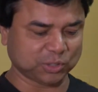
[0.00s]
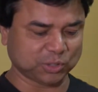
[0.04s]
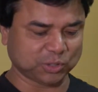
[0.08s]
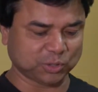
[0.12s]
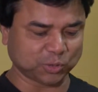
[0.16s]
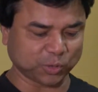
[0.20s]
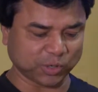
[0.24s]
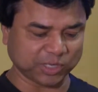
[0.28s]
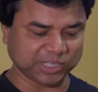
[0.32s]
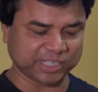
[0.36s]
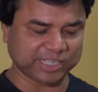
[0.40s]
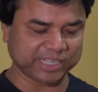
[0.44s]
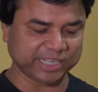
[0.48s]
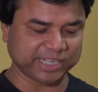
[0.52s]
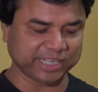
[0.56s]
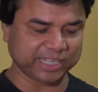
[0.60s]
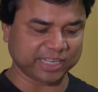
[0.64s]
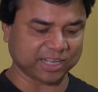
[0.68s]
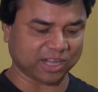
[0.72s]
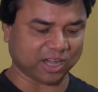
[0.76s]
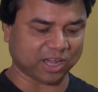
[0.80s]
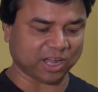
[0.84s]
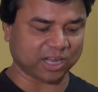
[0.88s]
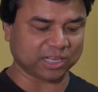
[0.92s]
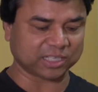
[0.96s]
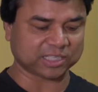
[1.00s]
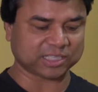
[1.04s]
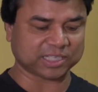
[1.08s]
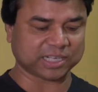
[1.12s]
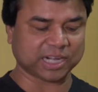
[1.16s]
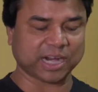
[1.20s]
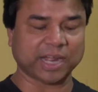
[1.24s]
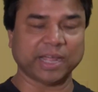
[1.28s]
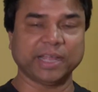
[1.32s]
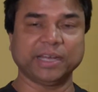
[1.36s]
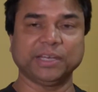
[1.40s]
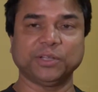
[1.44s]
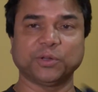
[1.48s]
20
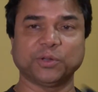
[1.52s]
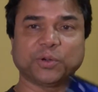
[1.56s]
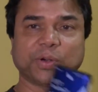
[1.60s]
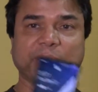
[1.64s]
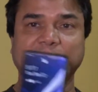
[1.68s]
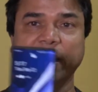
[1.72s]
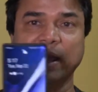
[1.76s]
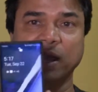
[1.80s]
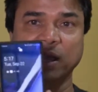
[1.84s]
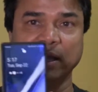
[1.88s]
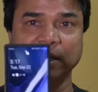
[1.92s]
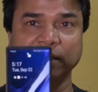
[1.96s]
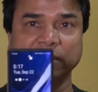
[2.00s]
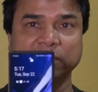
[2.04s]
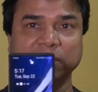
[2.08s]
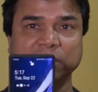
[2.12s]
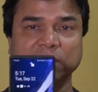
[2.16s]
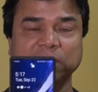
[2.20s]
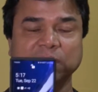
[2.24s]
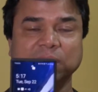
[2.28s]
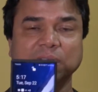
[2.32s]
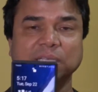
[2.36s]
Ultra in your hand,